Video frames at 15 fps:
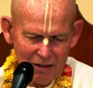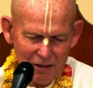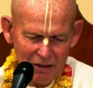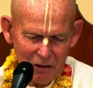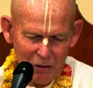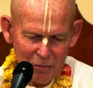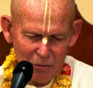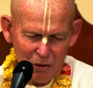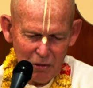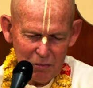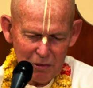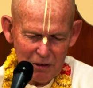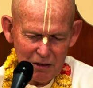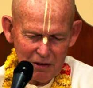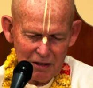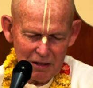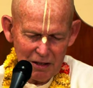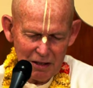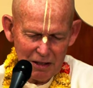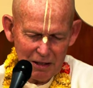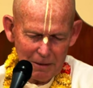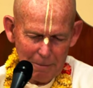So Prabhupada is
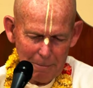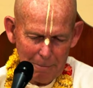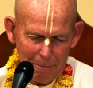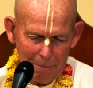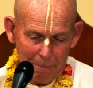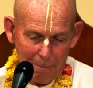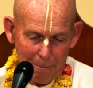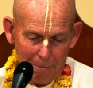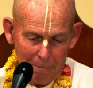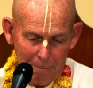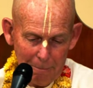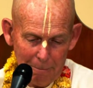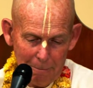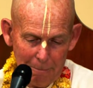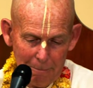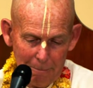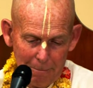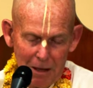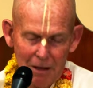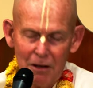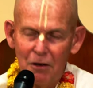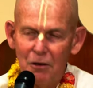saying,
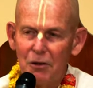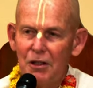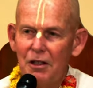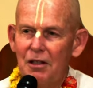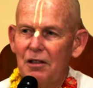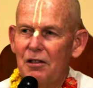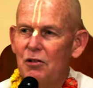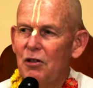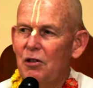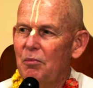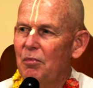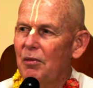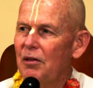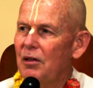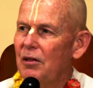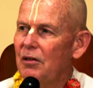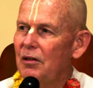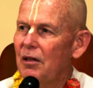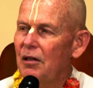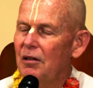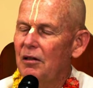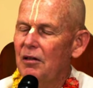
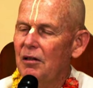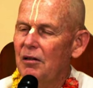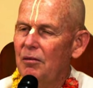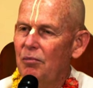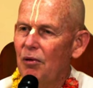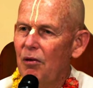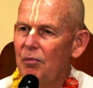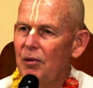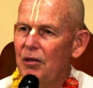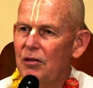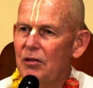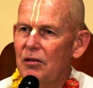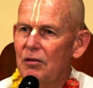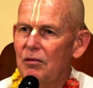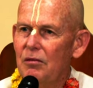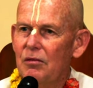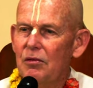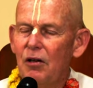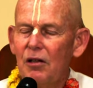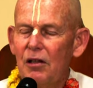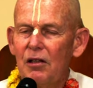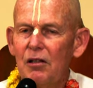Prabhupada is
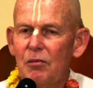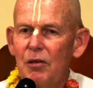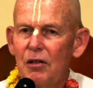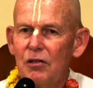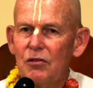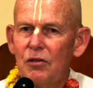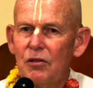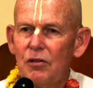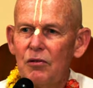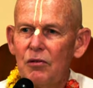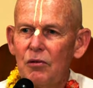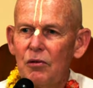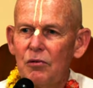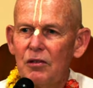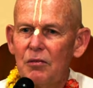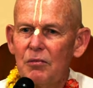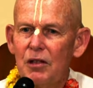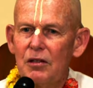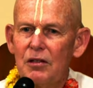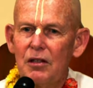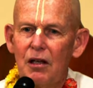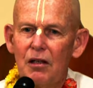talking about Srila Narottam
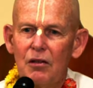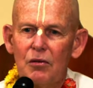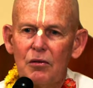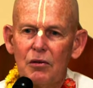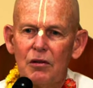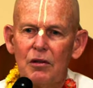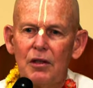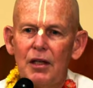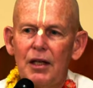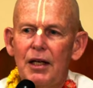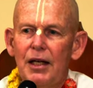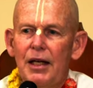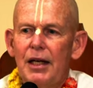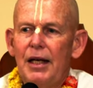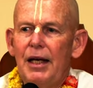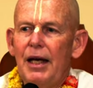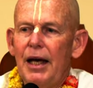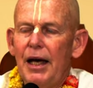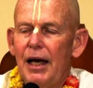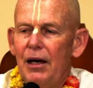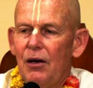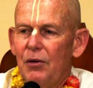Das Thakur,
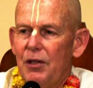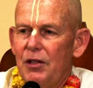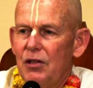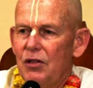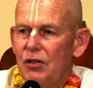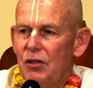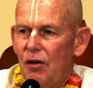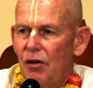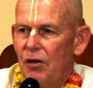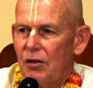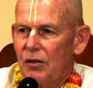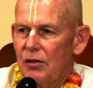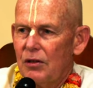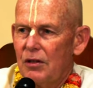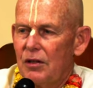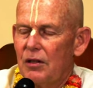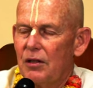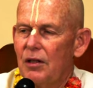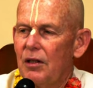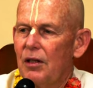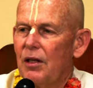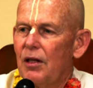how his songs
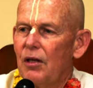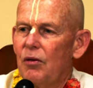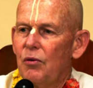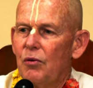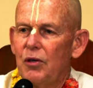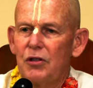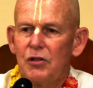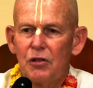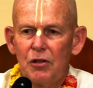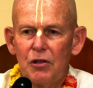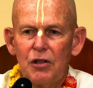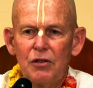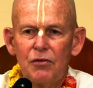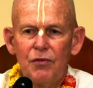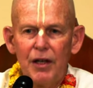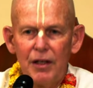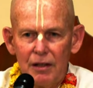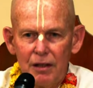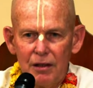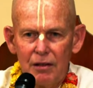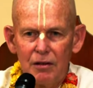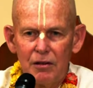who are as good as
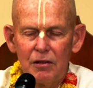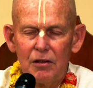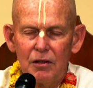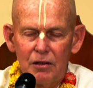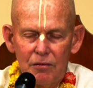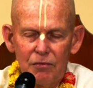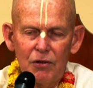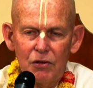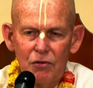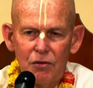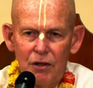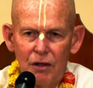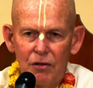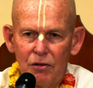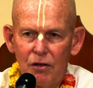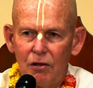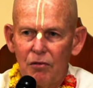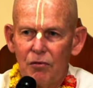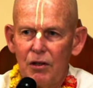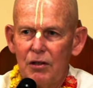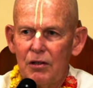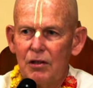Veda. This is Vishwanath
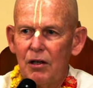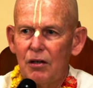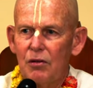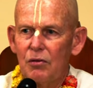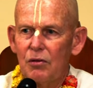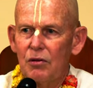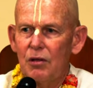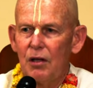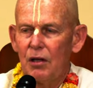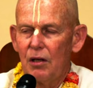Chakravarti Thakur.